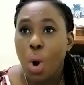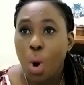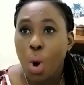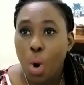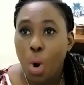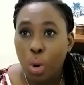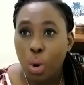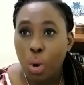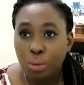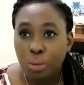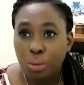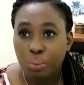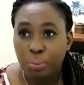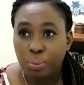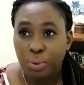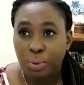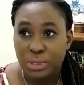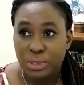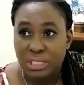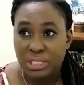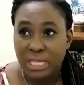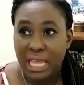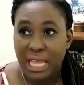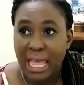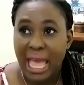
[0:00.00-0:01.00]

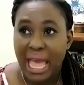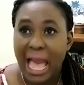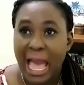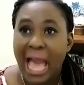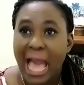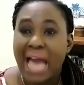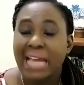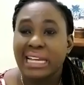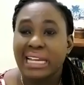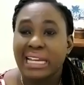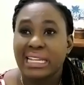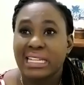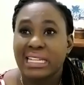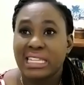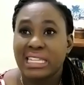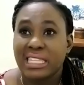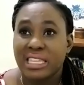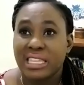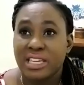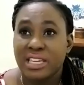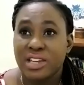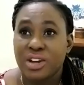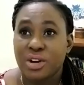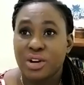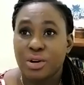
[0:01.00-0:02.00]
output and
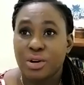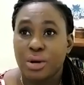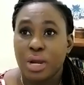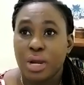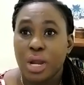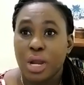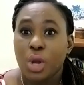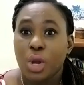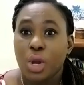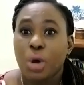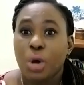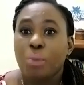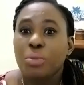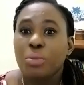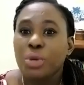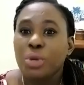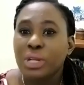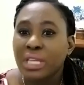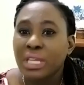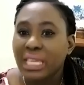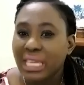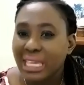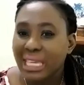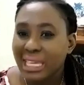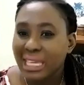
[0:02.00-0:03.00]
their
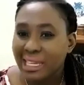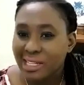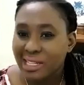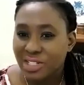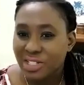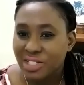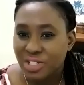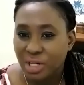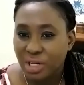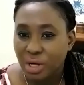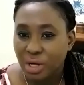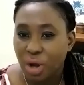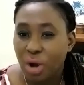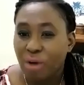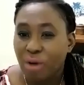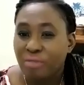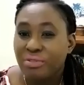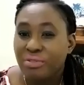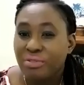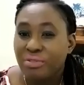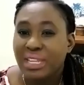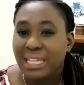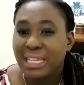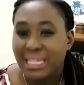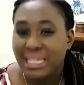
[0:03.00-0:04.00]
communication of
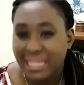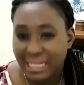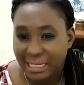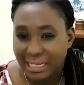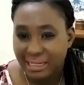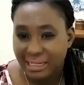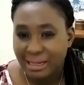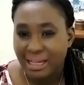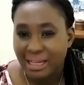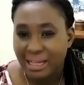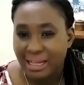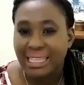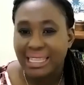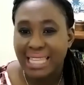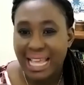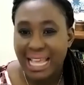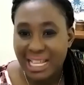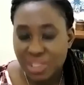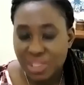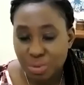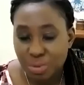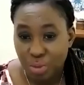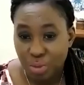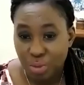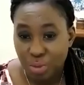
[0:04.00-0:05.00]
the need.
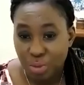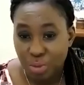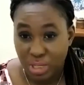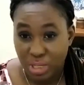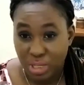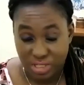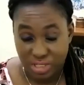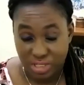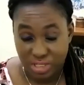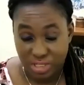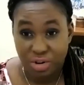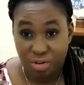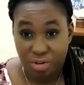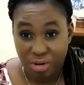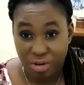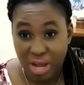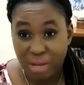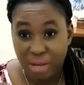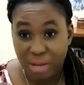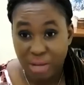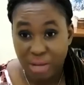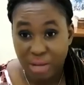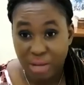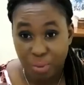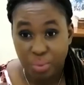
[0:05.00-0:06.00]
That's what your grant
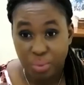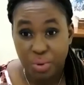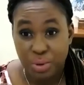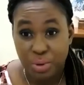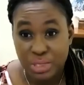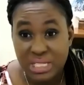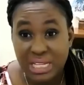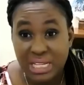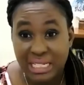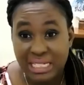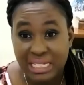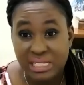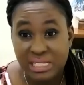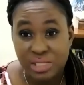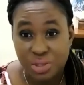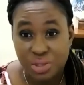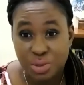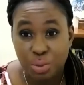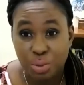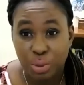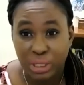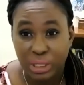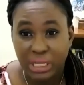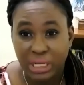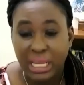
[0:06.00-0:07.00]
proposal is
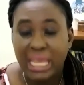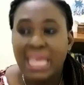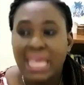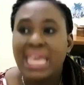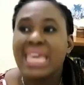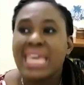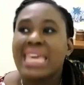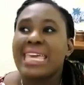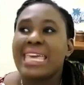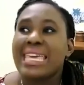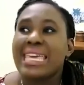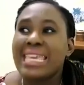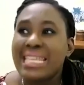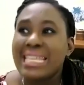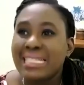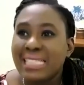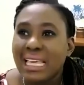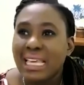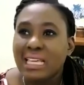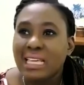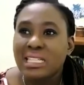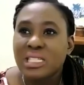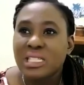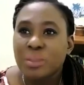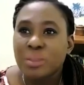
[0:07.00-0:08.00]
doing, is
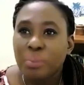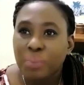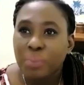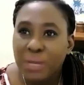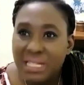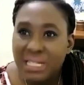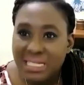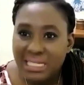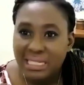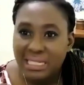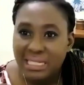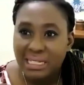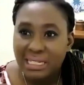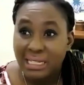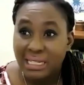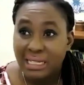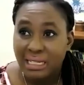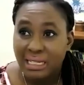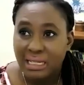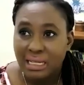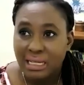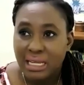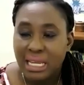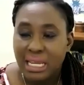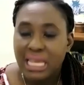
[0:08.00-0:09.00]

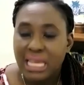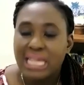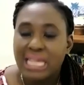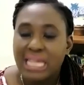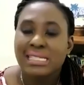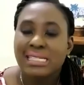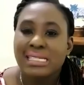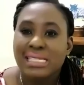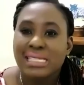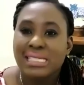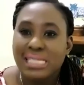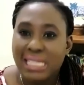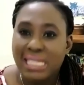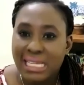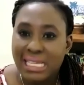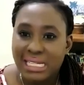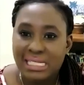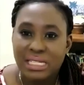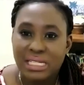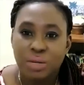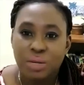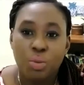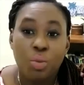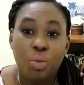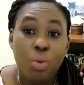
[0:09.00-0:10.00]
explicitly
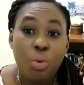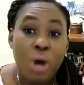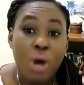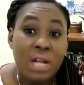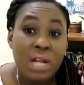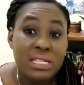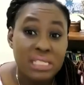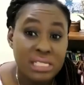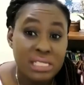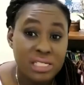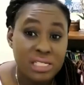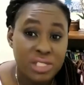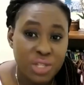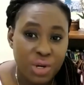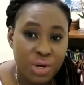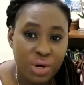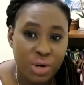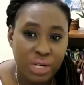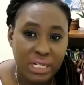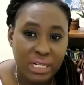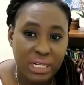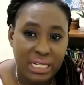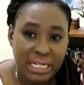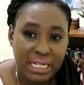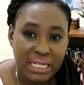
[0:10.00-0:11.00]
stating what is your
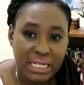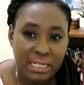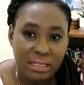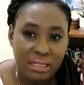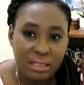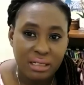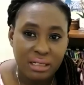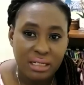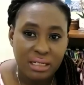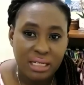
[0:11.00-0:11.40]
need